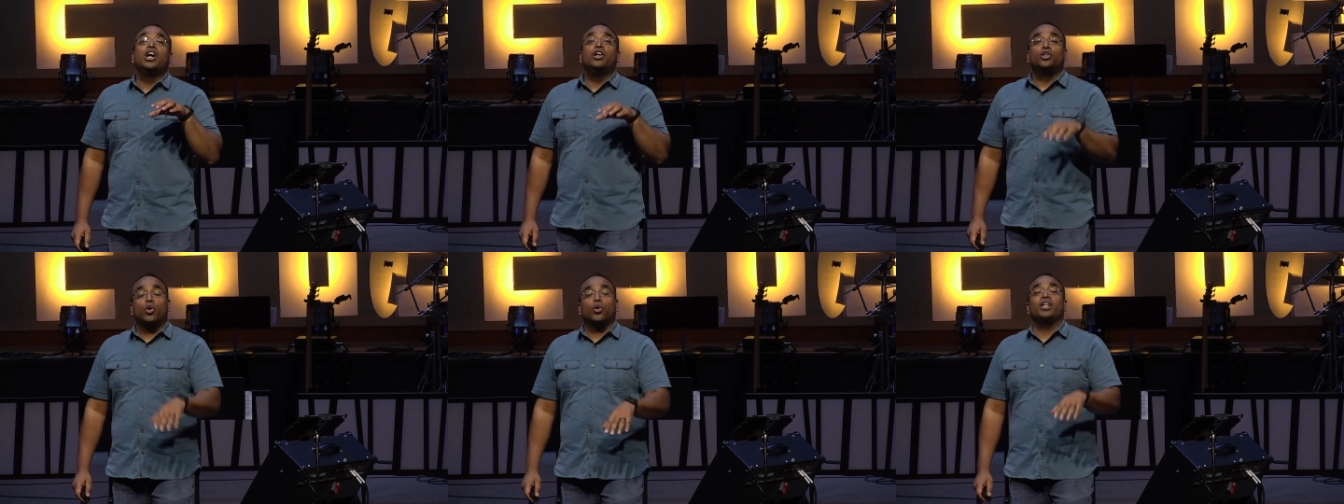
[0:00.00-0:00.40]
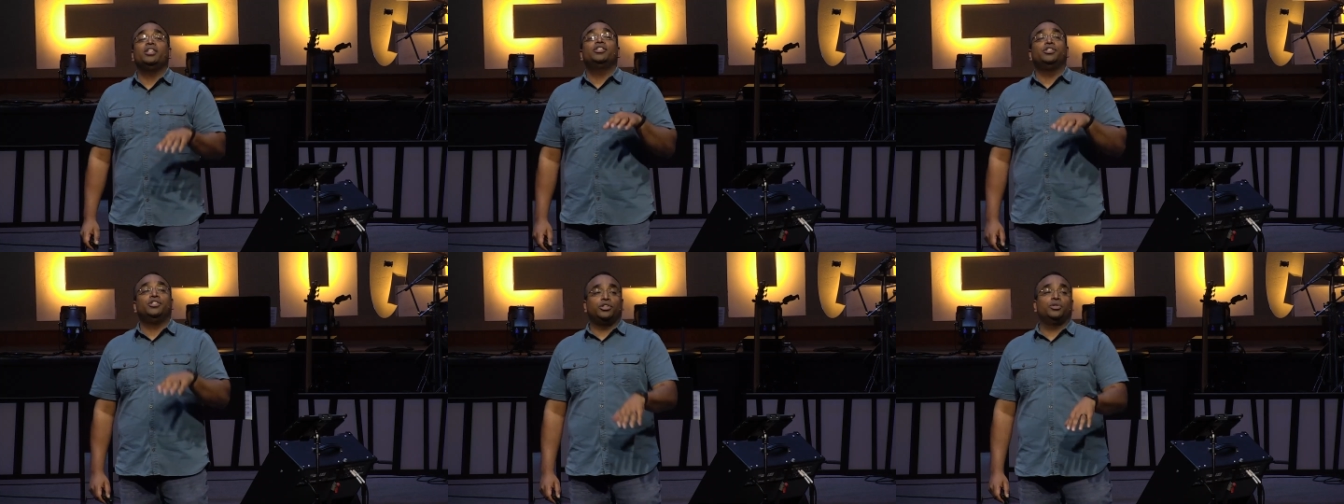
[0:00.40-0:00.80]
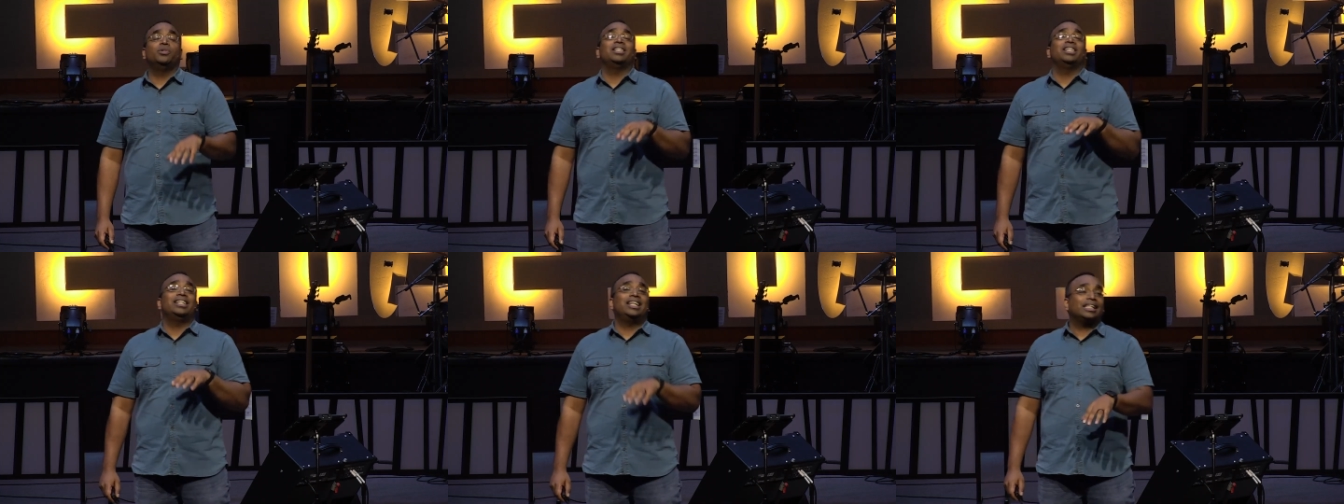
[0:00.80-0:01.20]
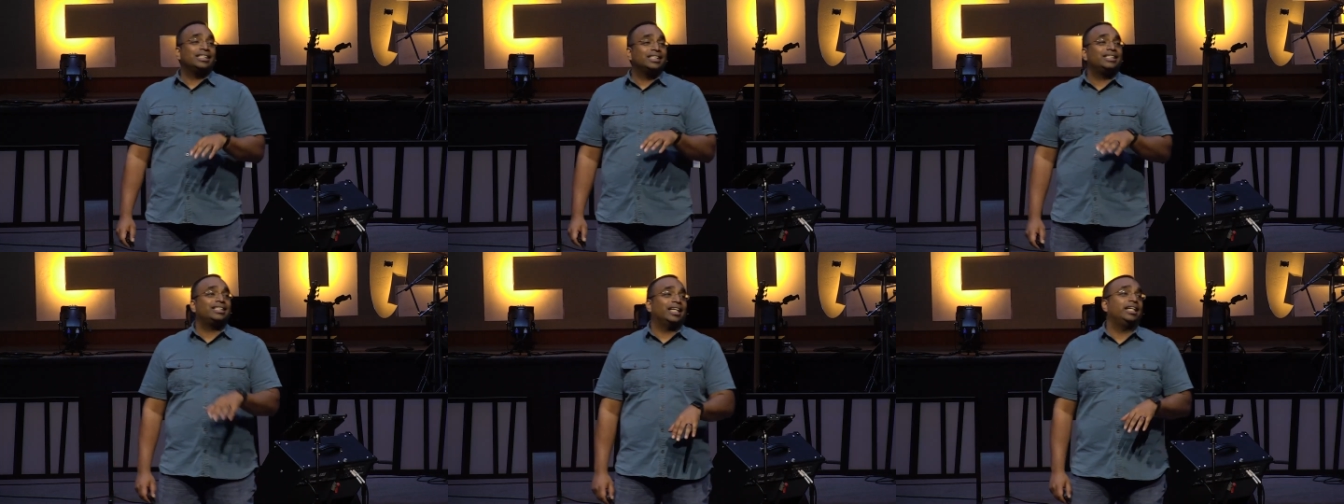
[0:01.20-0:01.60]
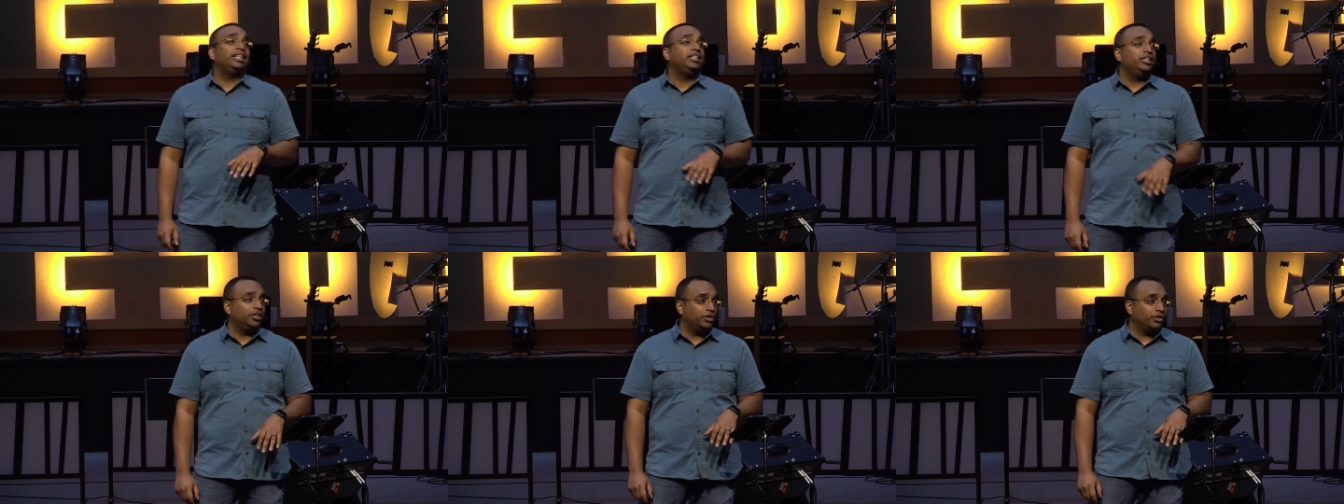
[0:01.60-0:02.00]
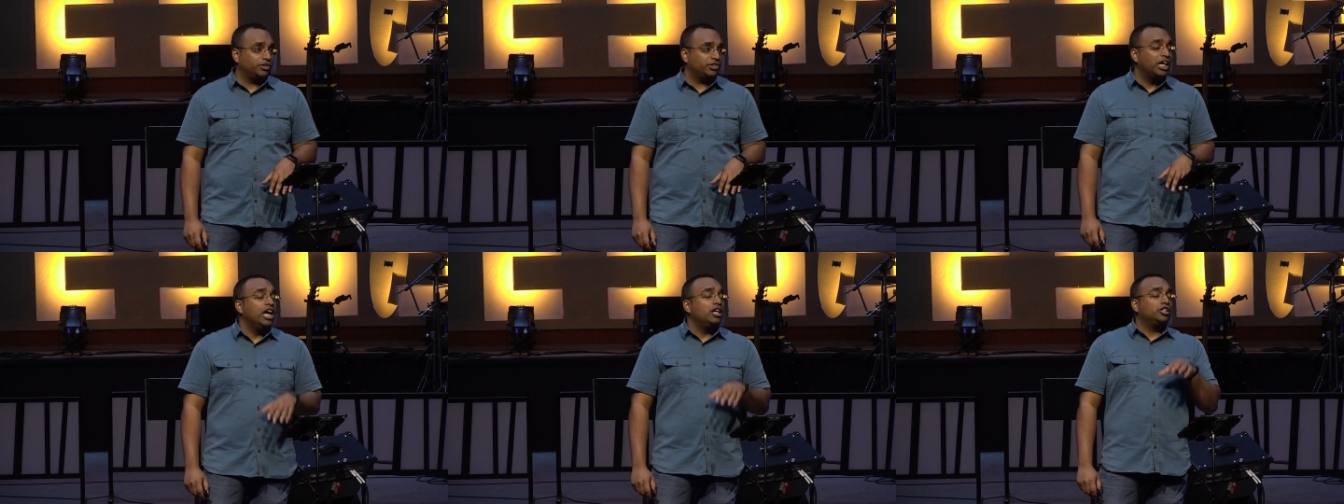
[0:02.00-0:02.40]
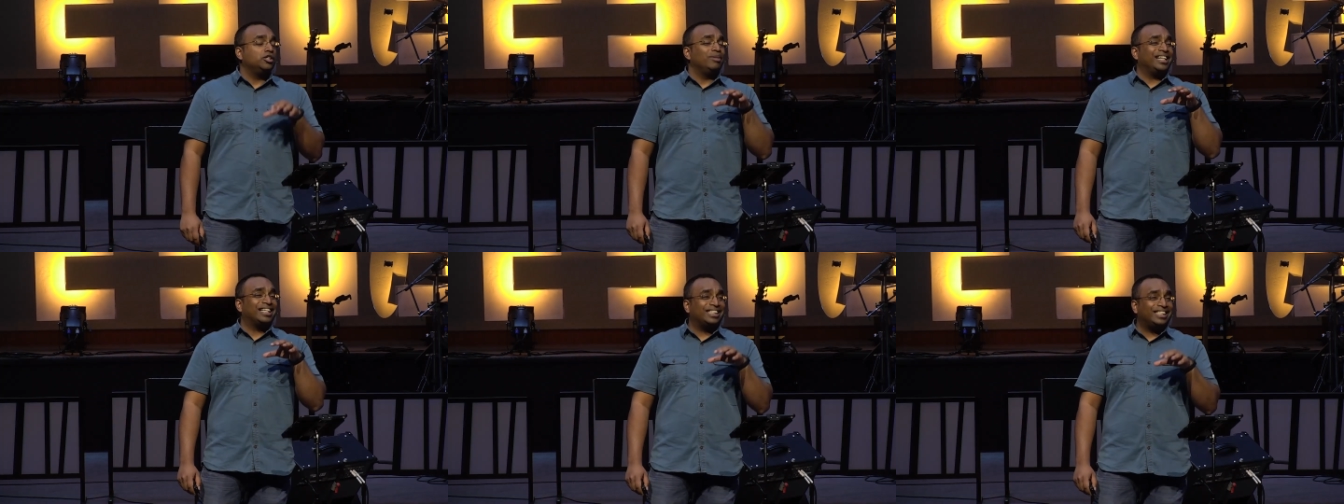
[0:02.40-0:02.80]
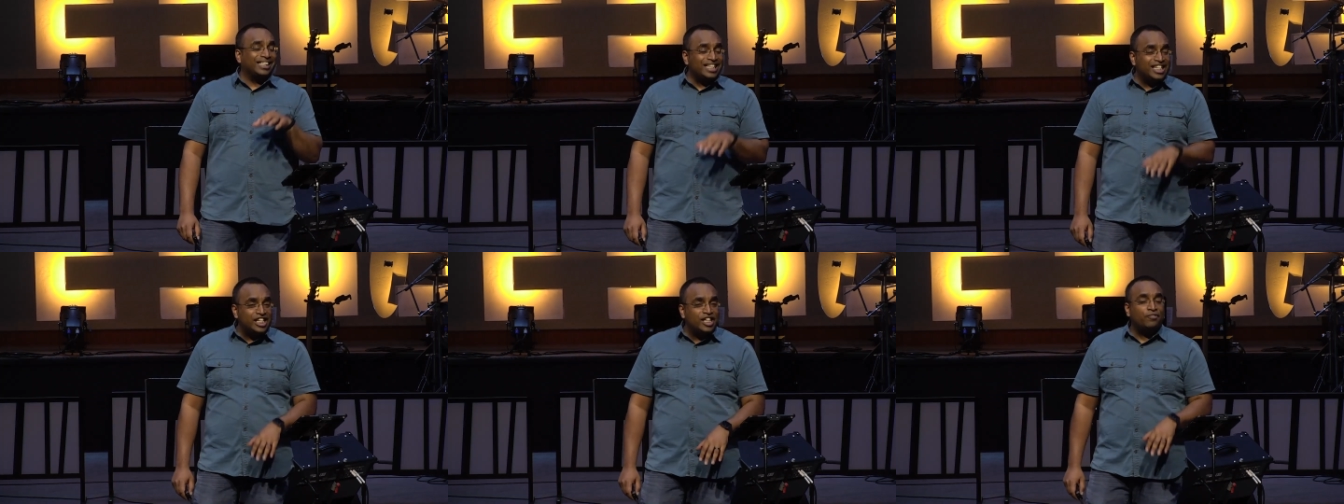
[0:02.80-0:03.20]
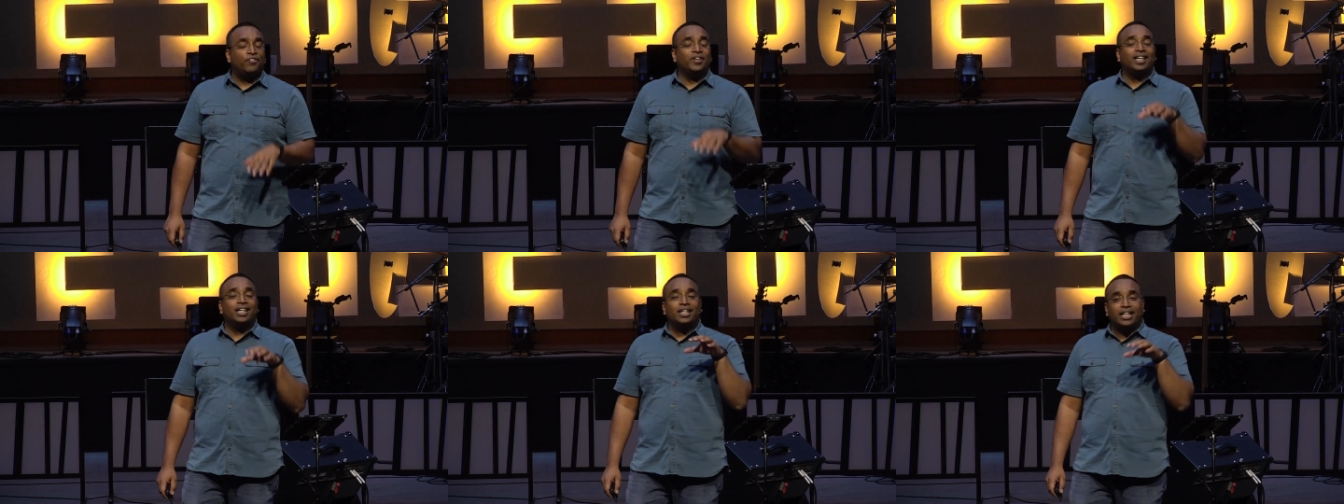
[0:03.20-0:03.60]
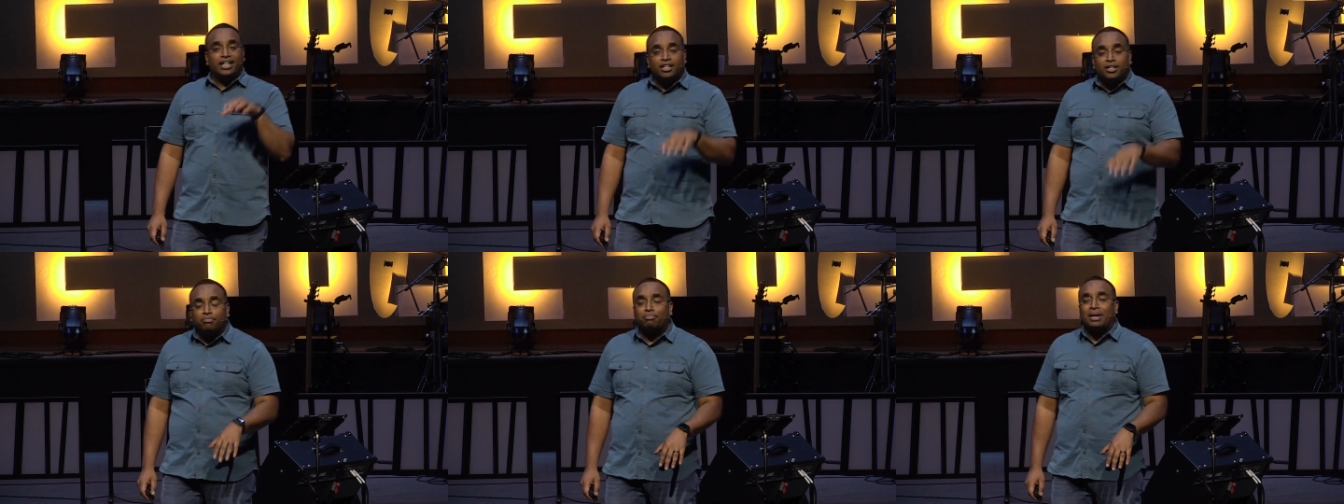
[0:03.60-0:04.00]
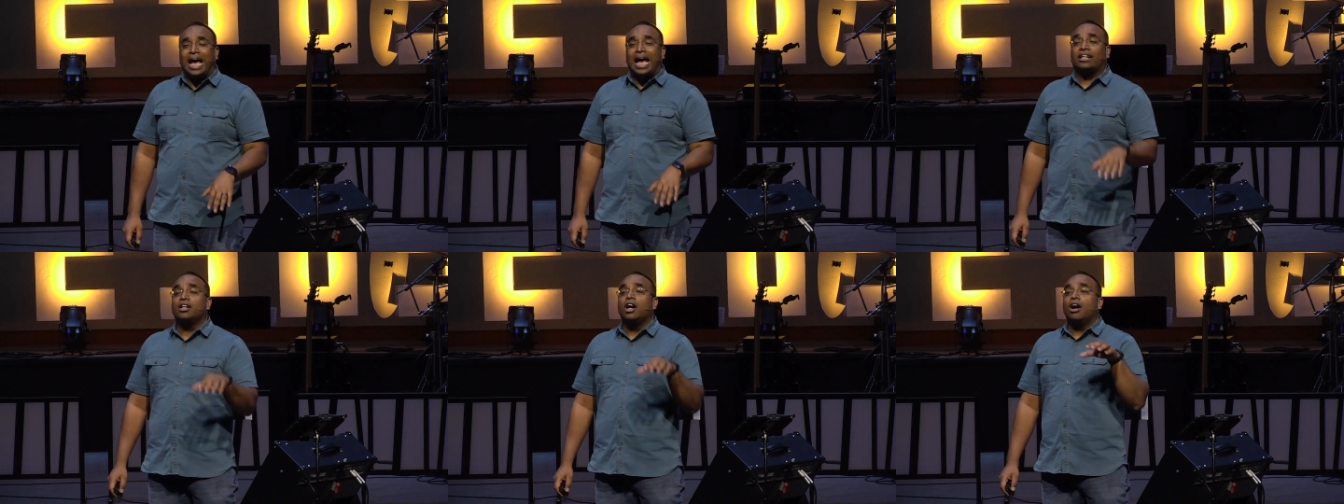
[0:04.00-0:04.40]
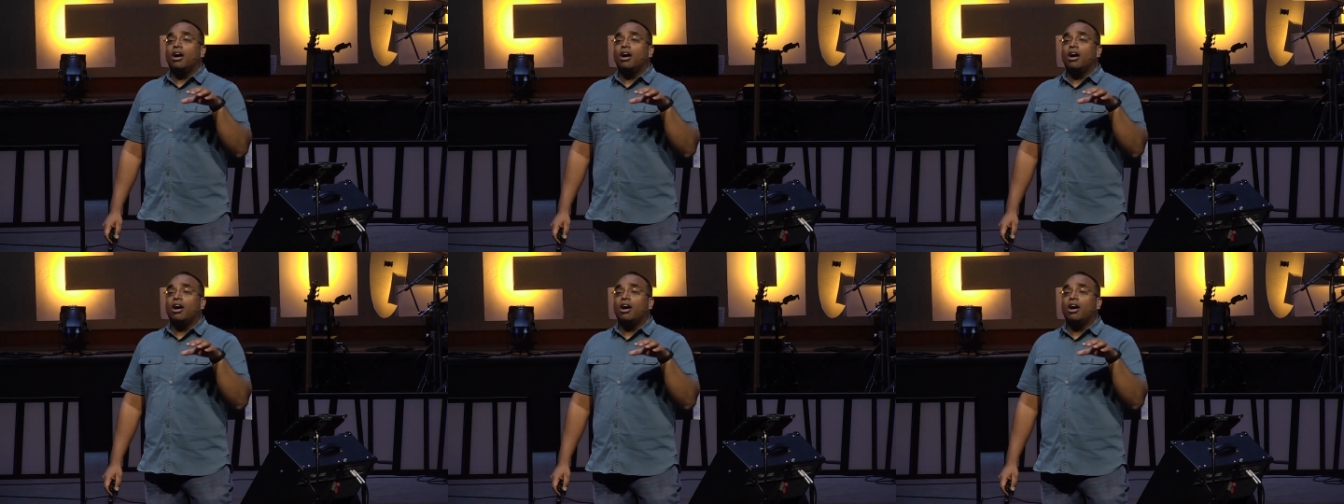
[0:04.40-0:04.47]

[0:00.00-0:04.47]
going to do in the next 10 years to make a significant impact